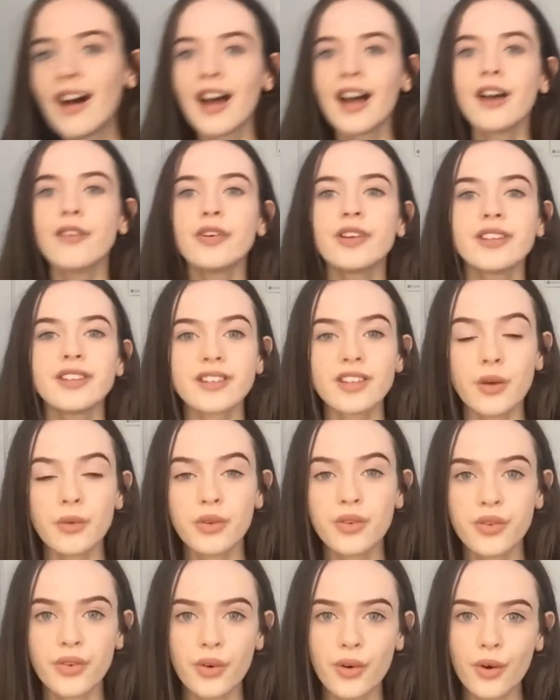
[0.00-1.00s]
ever since I
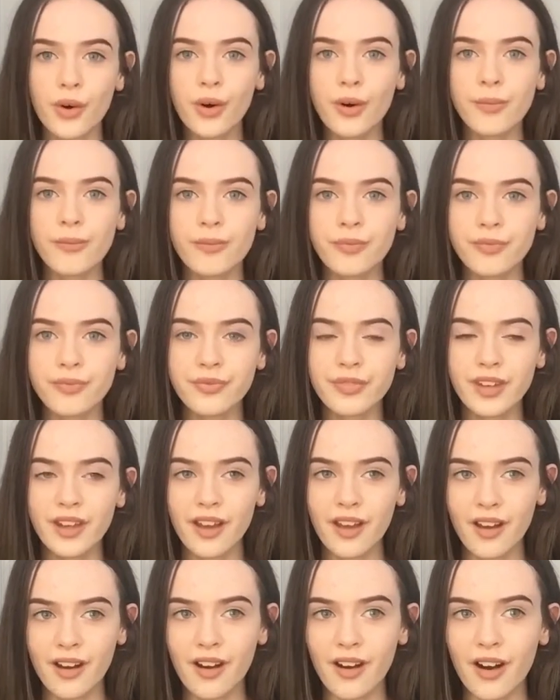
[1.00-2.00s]
was four,
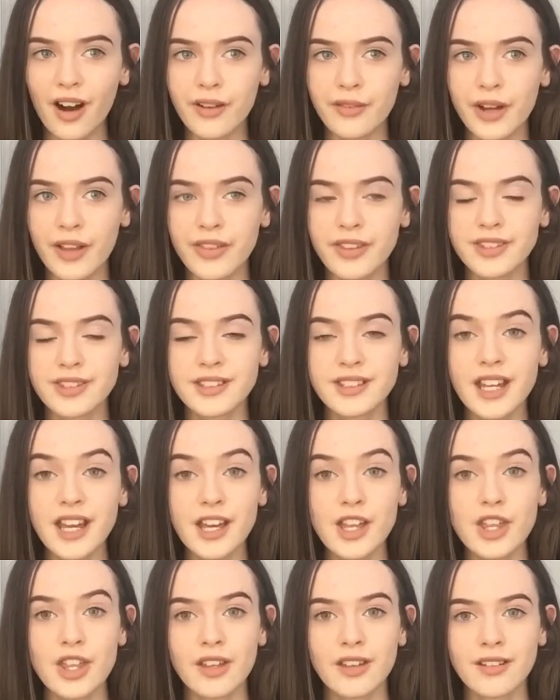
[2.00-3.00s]
I've had this
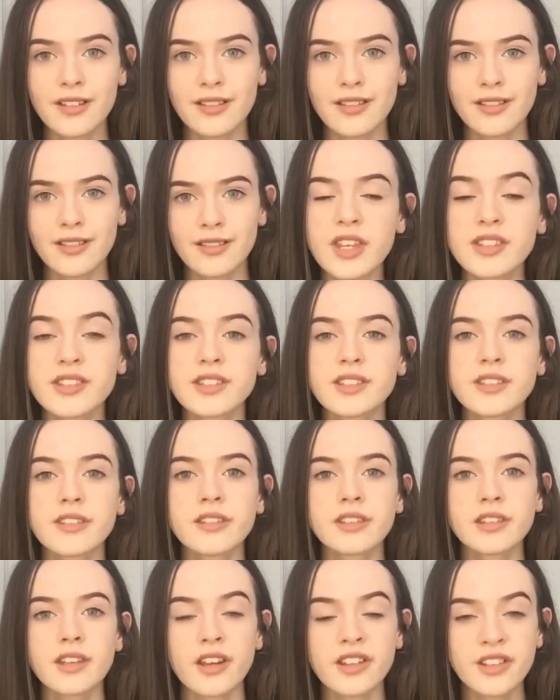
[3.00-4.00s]
addiction, this
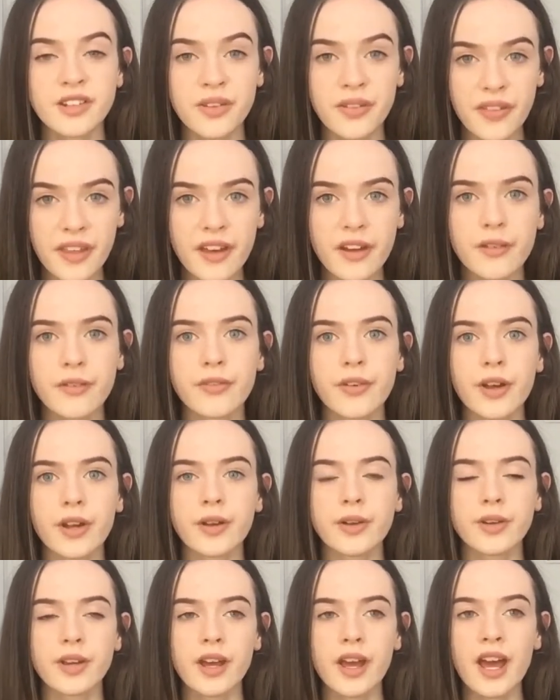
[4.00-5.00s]
certain thing of
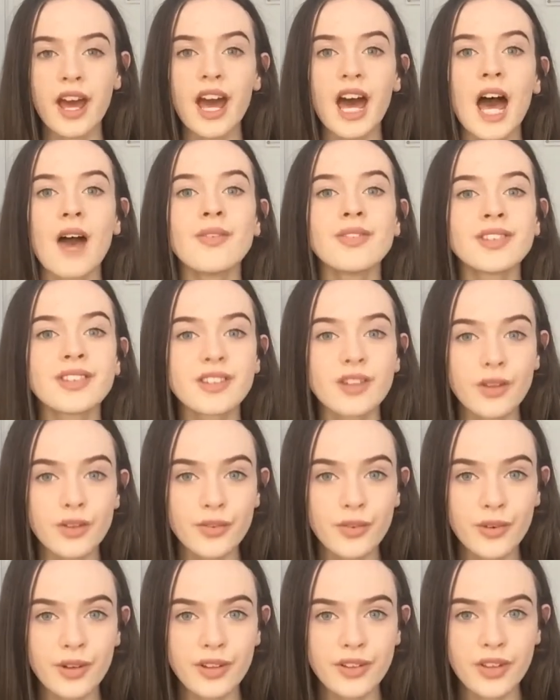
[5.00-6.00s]
food. Ever since I was
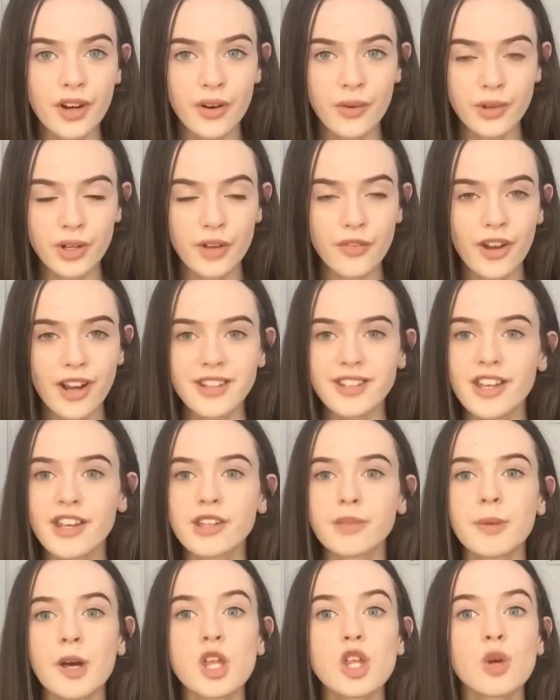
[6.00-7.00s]
4 years old, I've ate it a
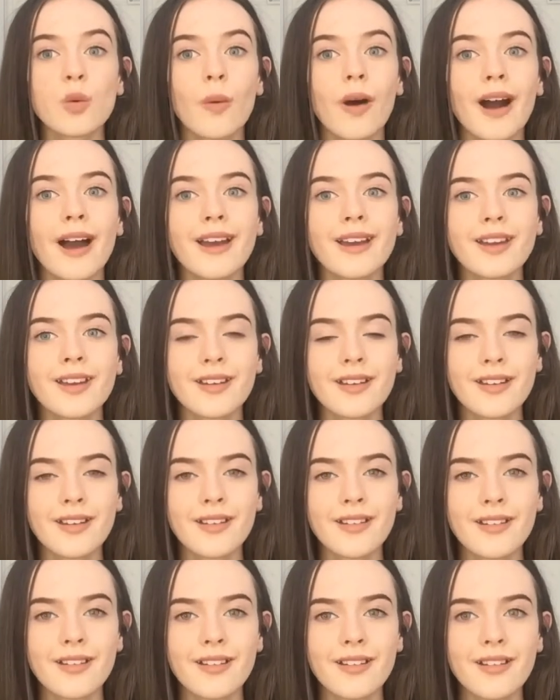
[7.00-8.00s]
special way.
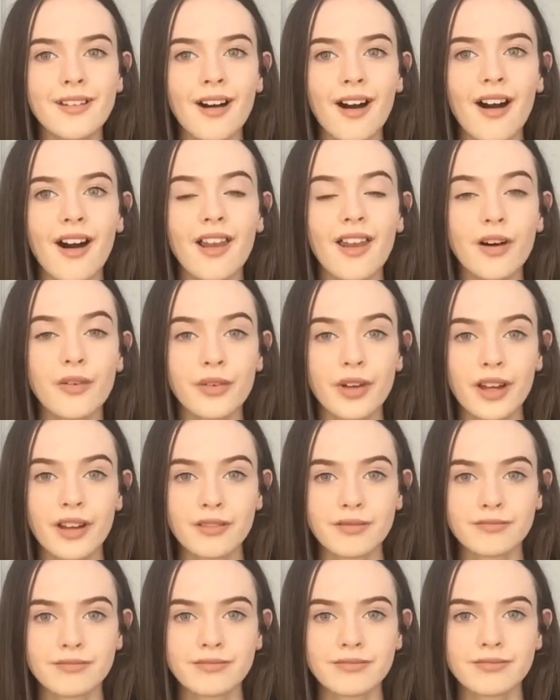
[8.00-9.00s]
I love
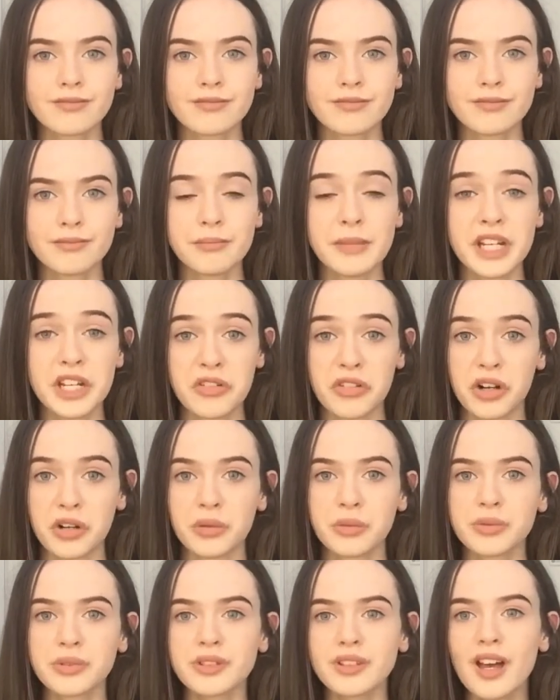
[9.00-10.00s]
it. Mini
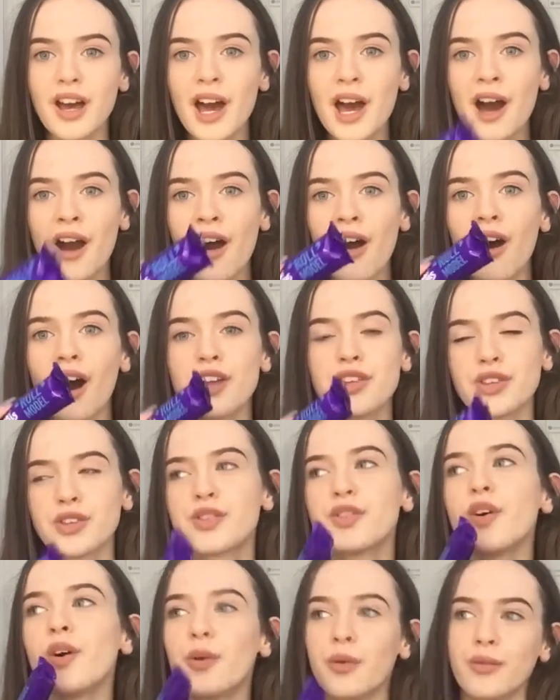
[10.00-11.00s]
rolls. I
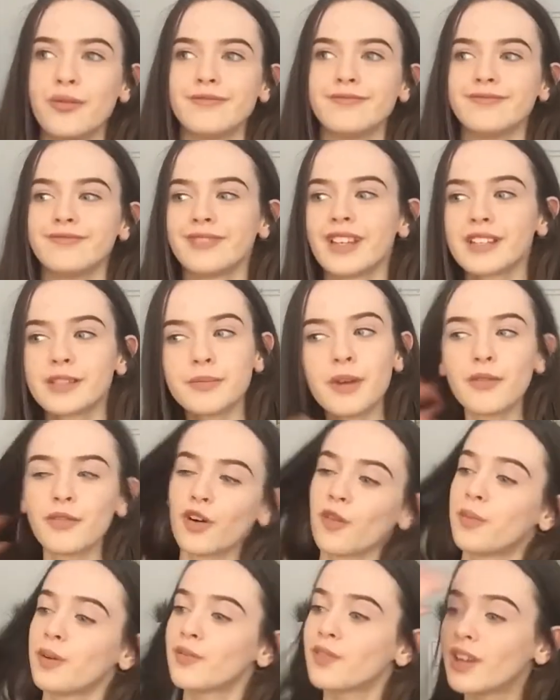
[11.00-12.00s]
just thought, this month
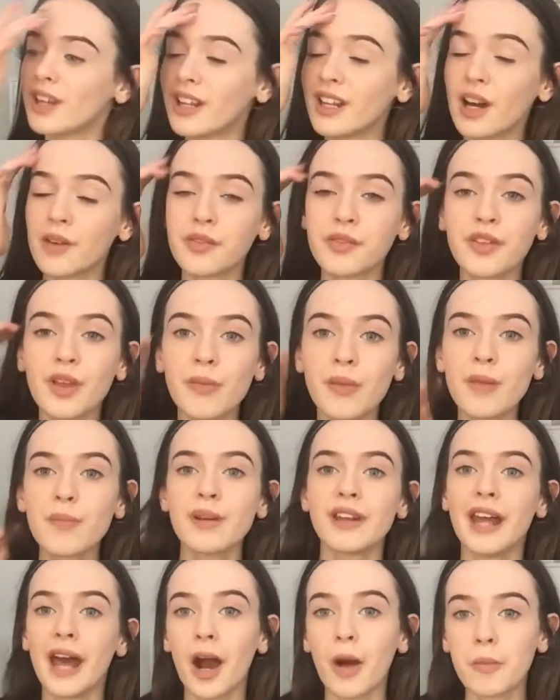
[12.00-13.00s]
I've been really loving them. They've
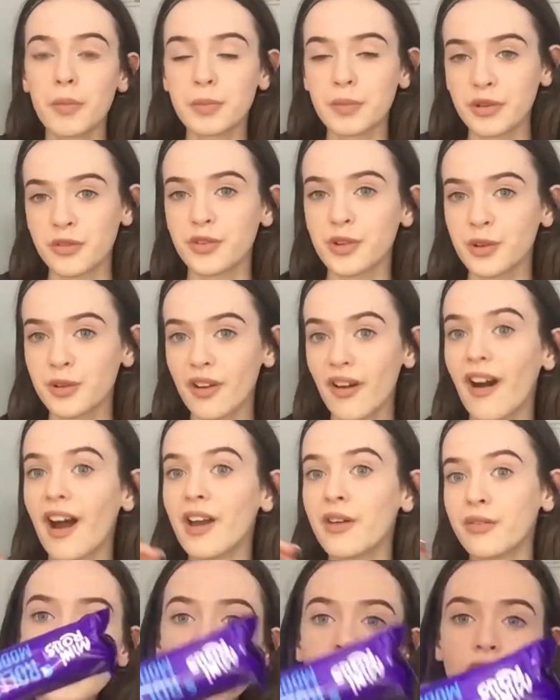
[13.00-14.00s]
been helping me through
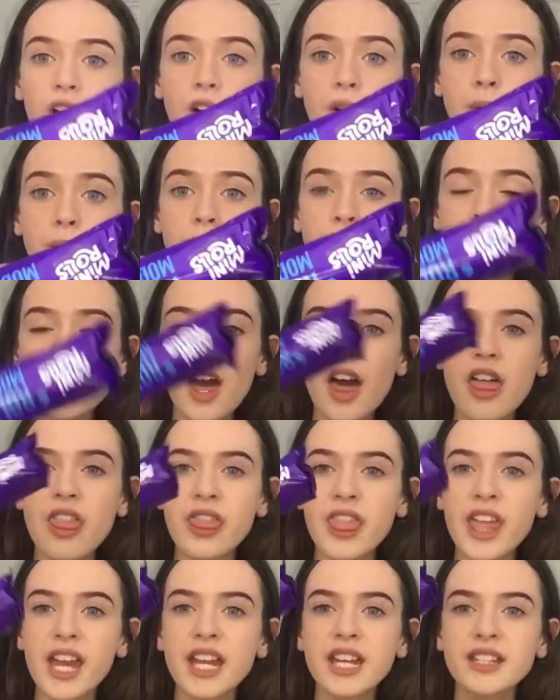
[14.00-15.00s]
life. Mini rolls,
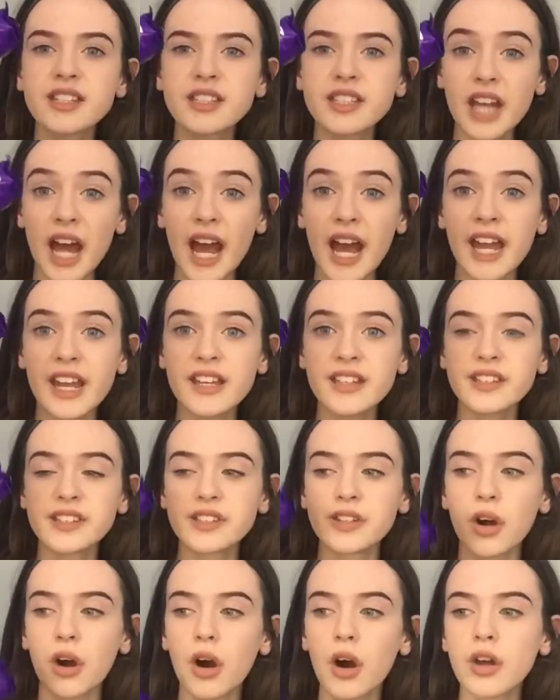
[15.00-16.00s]
these
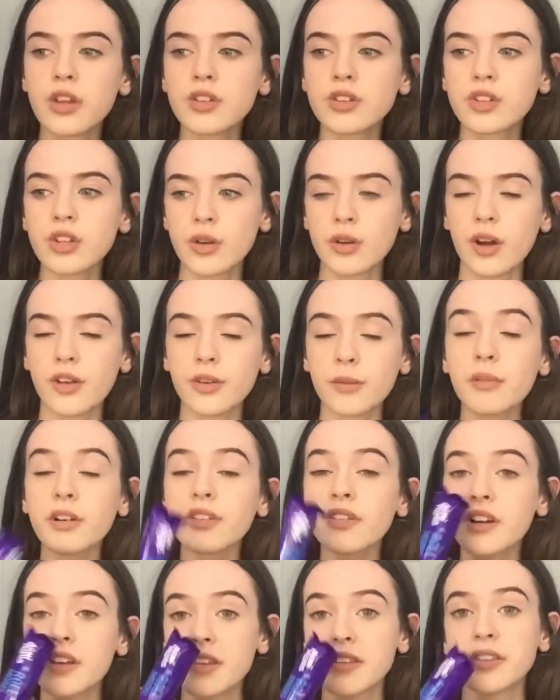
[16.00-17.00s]
taste so nice. I'm going
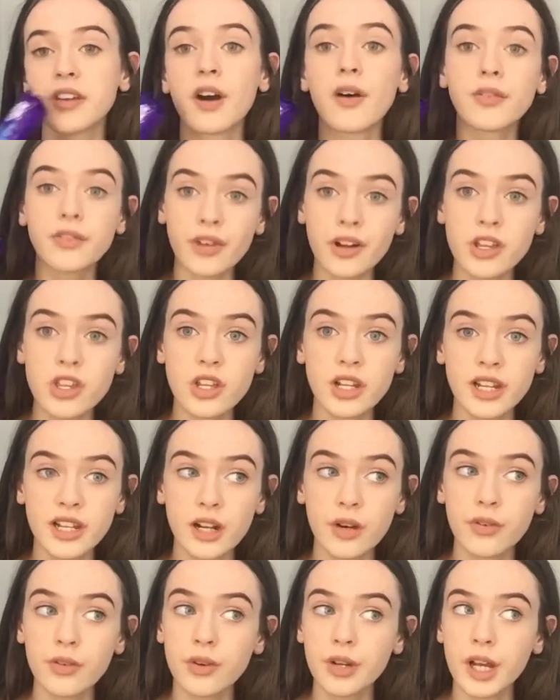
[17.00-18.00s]
to rate this after, actually,
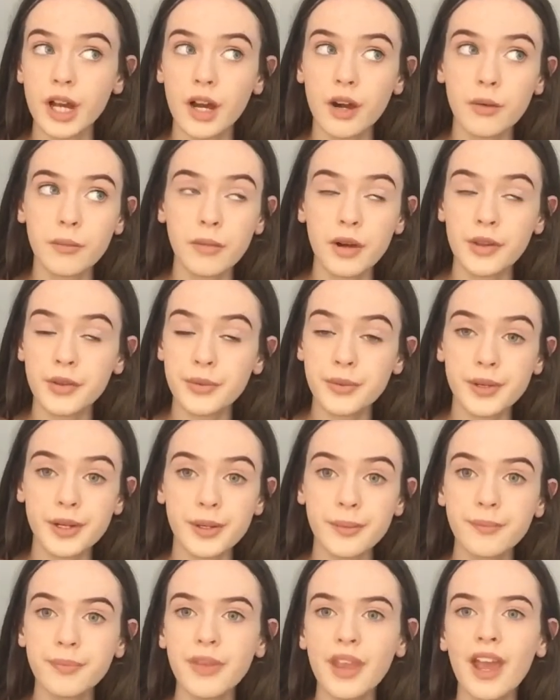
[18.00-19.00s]
now I've got it out, might as
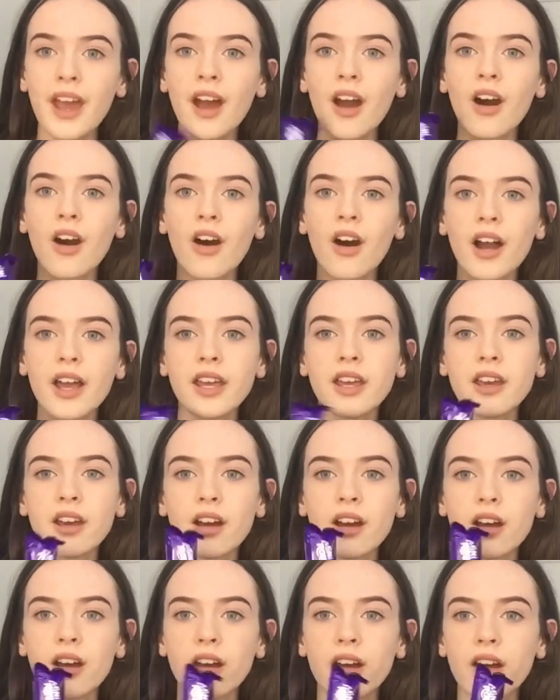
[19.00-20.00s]
well.
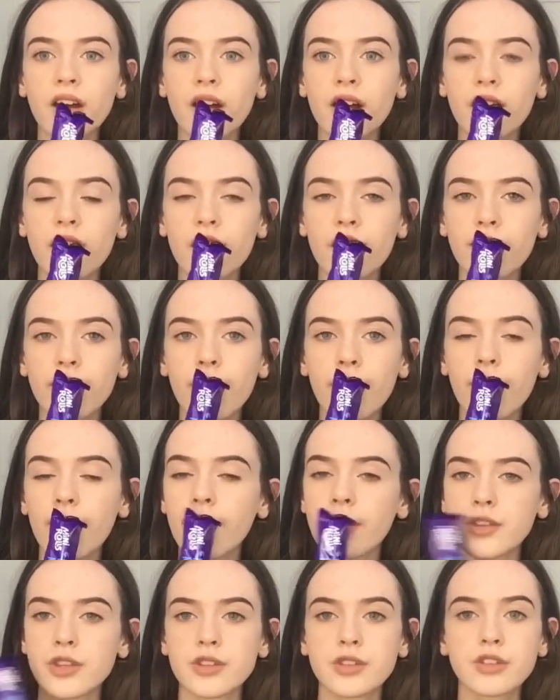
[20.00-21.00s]
Oh,
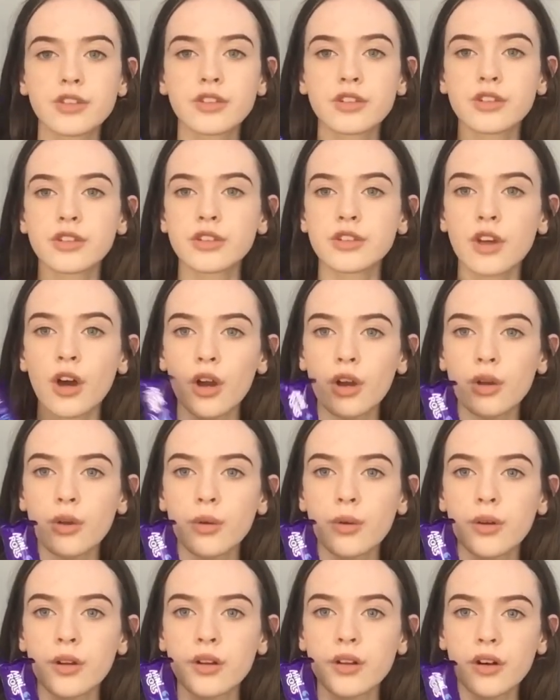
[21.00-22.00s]
they're just so
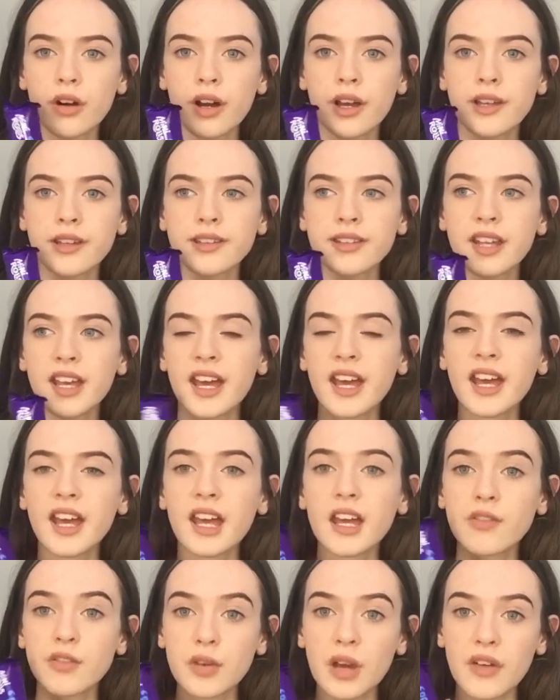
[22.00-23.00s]
nice.
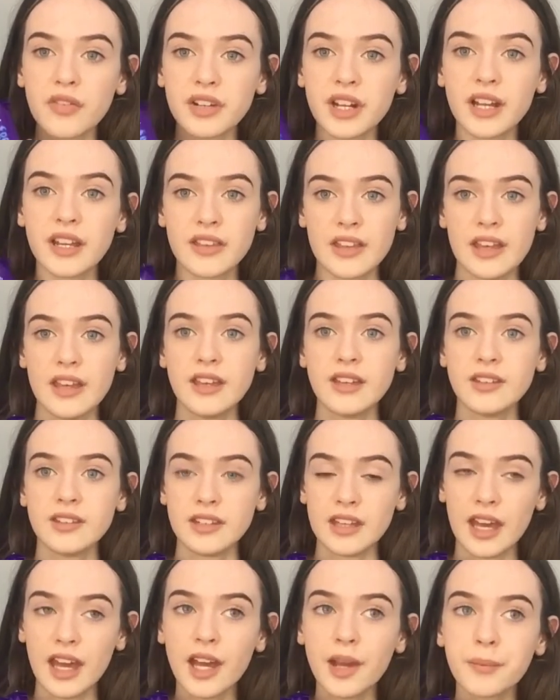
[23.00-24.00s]
If you haven't ate
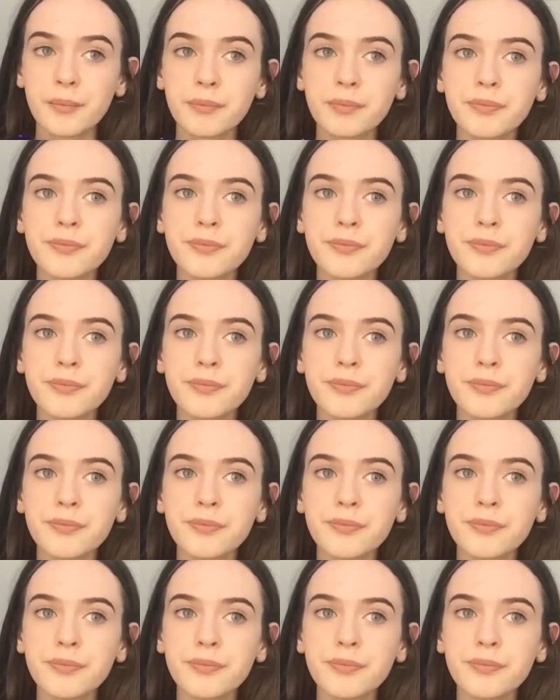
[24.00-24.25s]
this yet,